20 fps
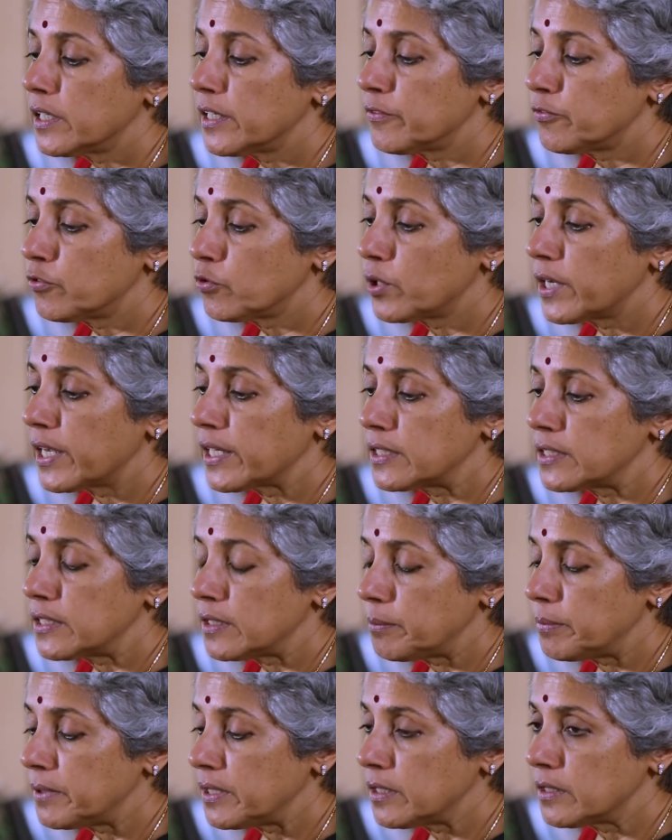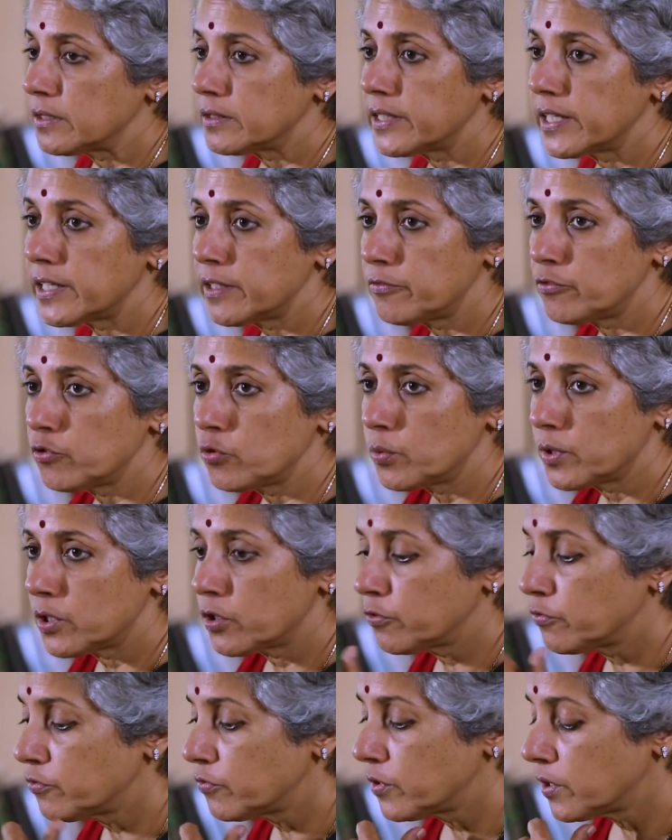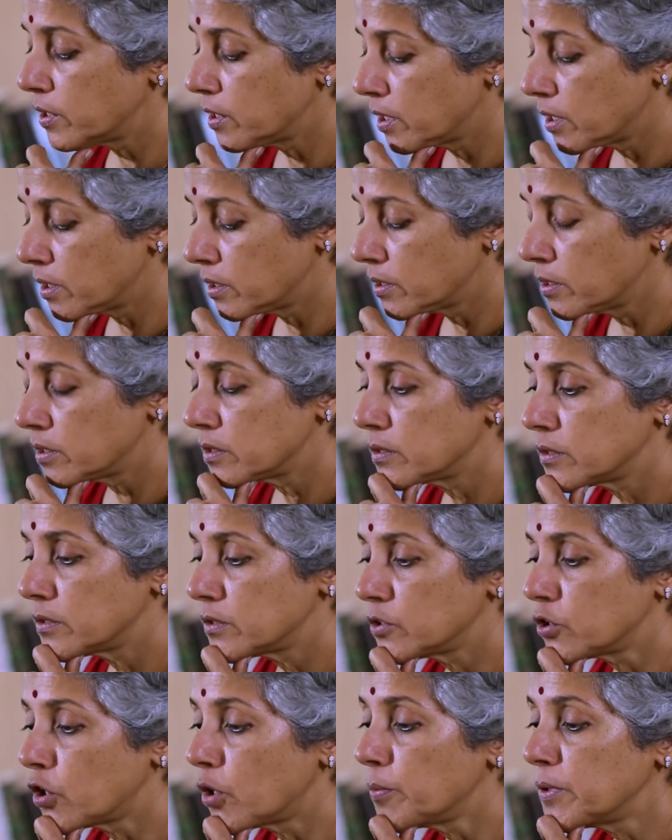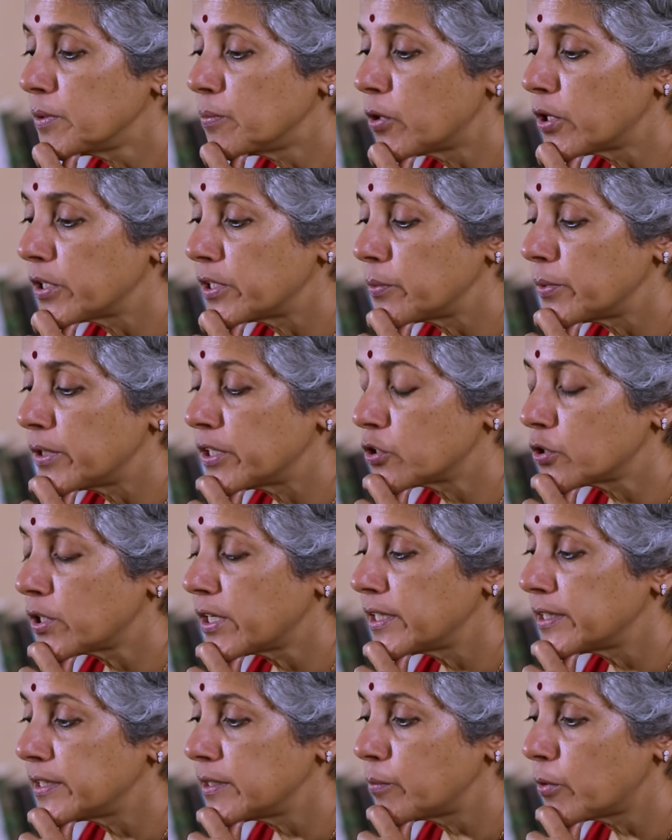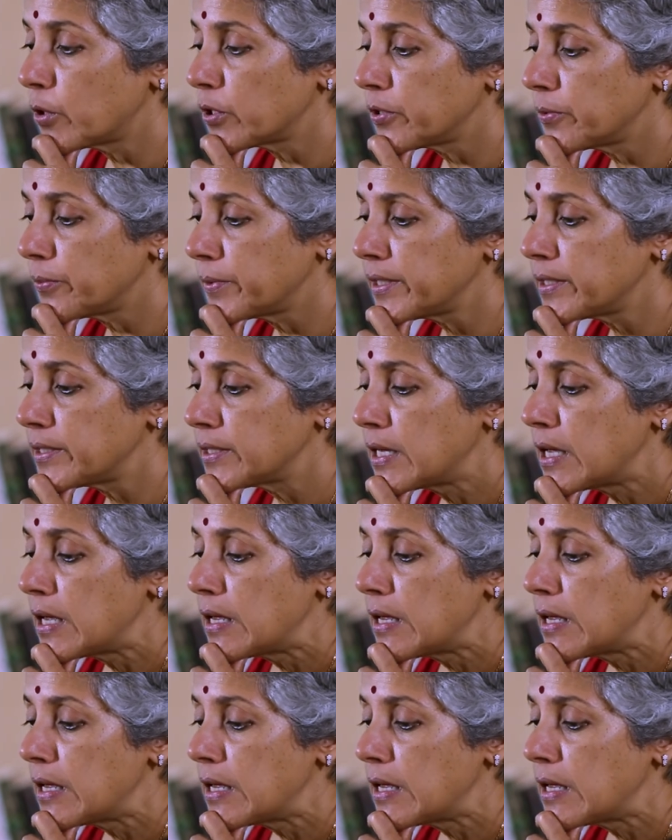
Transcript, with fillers: if you get T B than if you were of uh, normal body weight or healthy body weight.